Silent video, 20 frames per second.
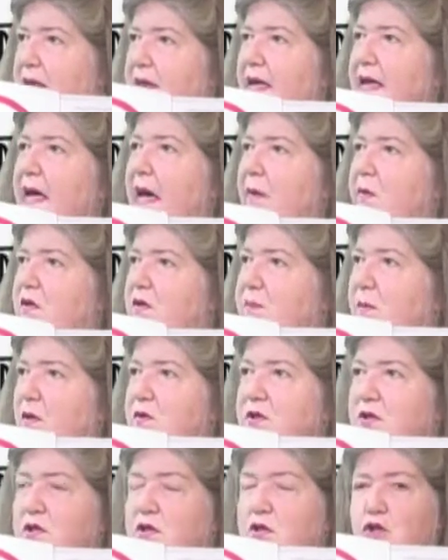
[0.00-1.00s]
thing I was
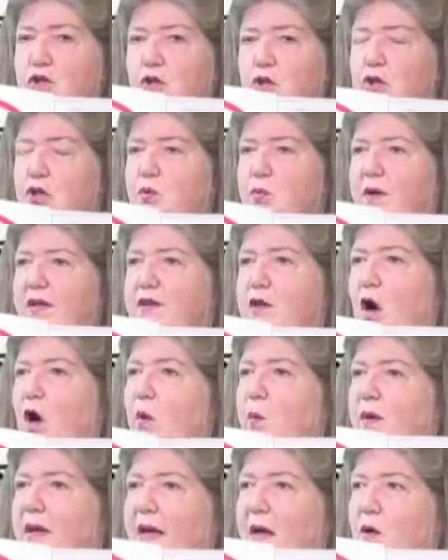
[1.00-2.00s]
most concerned with. Are
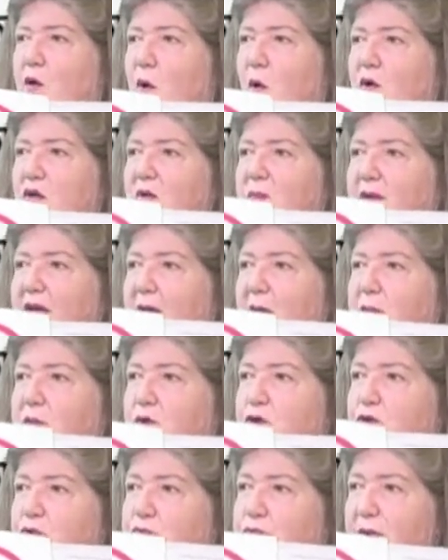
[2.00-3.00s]
we going to be able
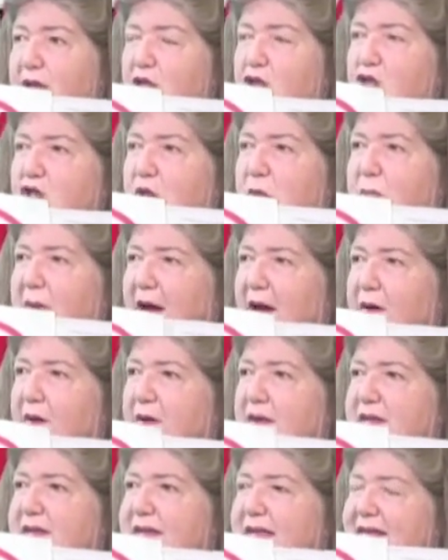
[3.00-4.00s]
to reach the
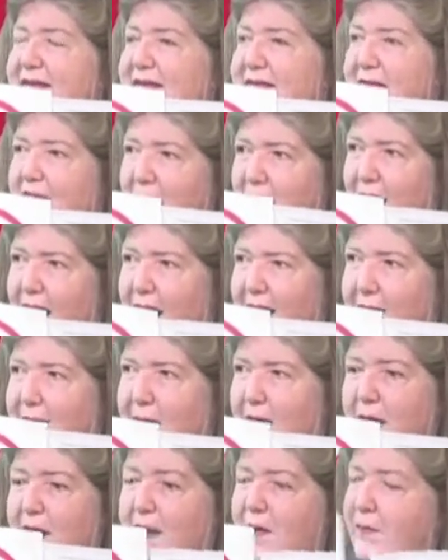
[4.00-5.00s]
parents in time?
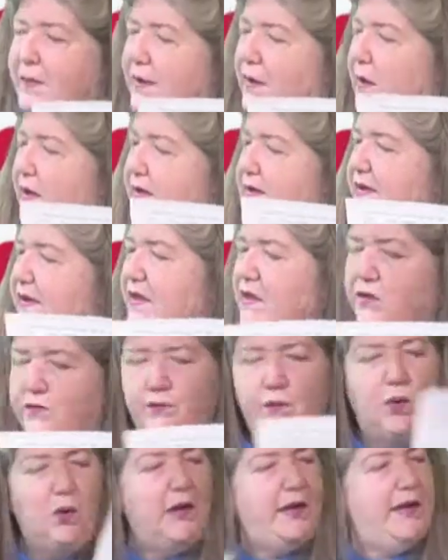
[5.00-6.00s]
Because this
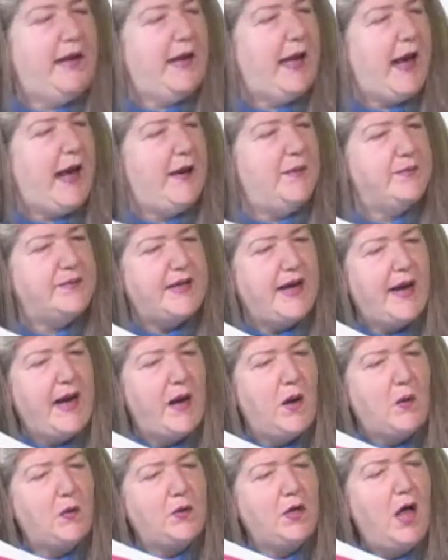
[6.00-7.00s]
ruling came
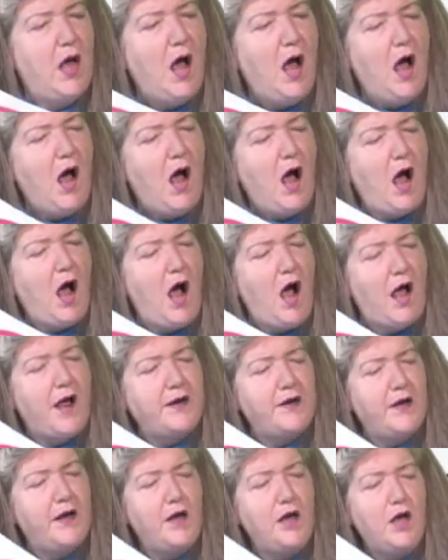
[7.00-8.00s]
down
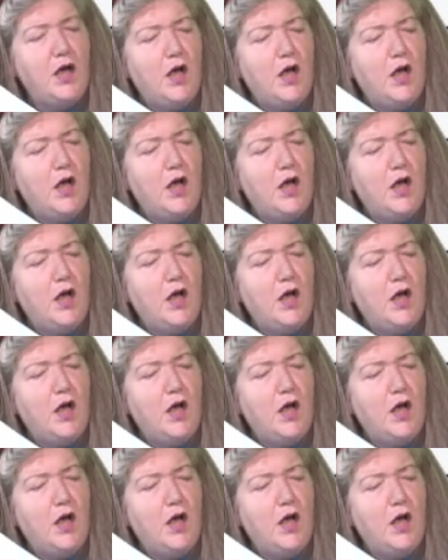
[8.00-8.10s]
on,